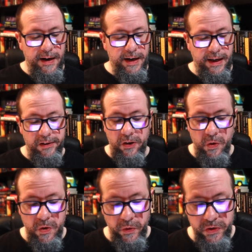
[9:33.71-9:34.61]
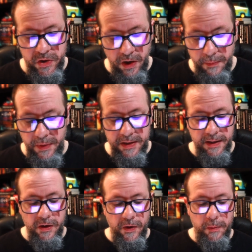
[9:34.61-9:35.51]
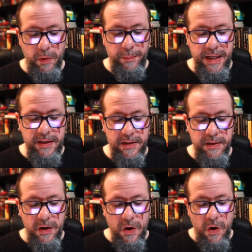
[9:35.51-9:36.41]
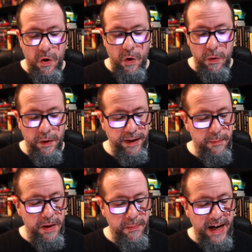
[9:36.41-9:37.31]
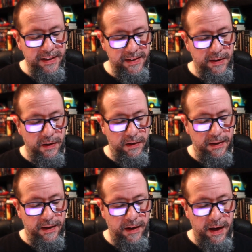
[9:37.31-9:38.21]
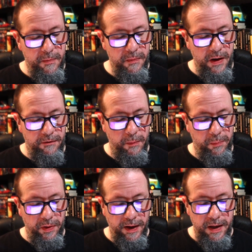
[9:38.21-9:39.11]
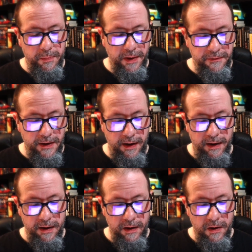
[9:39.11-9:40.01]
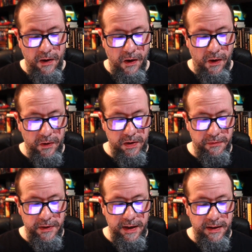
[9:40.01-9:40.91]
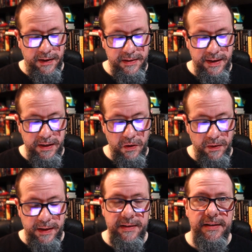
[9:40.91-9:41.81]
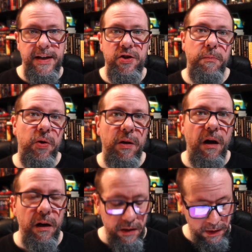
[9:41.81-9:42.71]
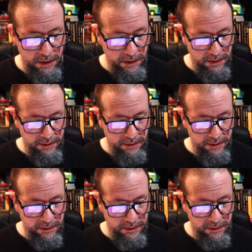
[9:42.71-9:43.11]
Can the locals stop this incredible beast, or will they be massacred in the name of a bloody buffet, all to feed a single insatiable hunger?